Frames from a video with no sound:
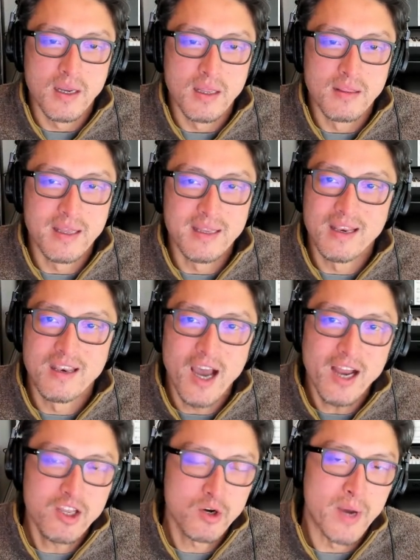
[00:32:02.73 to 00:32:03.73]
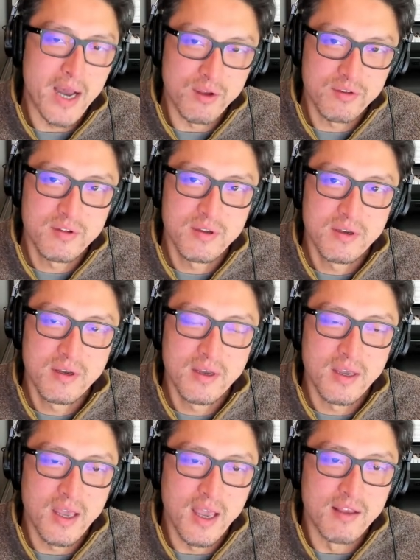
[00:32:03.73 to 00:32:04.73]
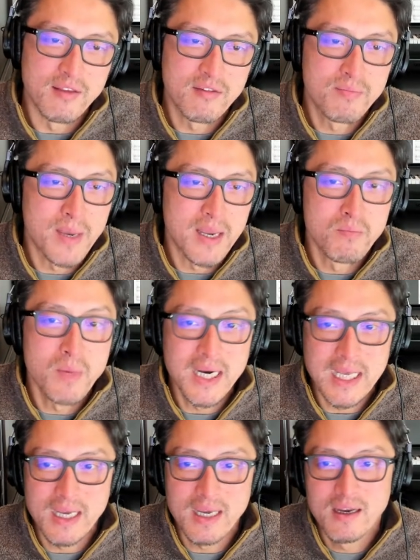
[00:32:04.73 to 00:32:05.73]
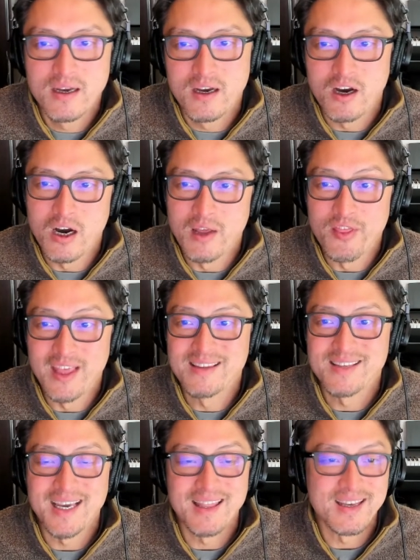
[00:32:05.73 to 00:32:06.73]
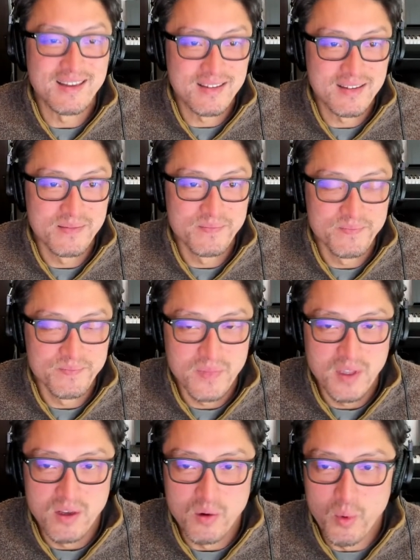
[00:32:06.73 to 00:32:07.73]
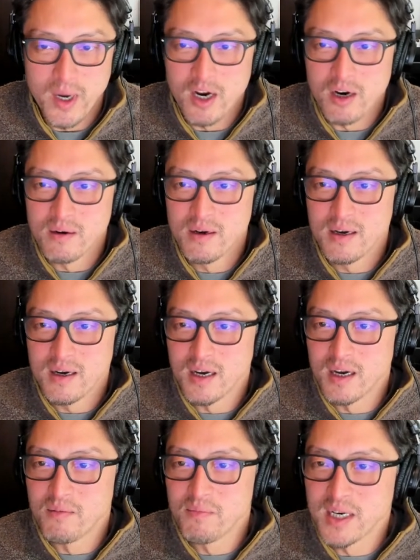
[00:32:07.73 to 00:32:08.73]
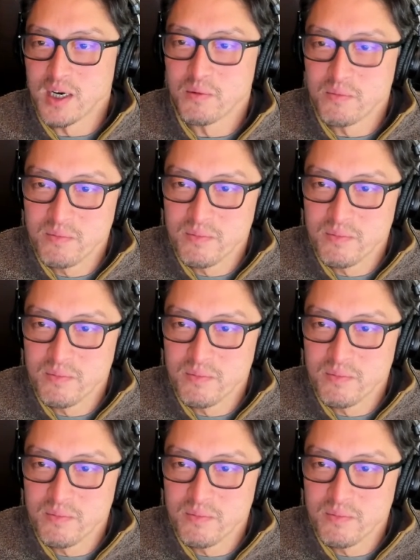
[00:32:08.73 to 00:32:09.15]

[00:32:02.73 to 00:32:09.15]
They did not go out and spend money on things like this, where $580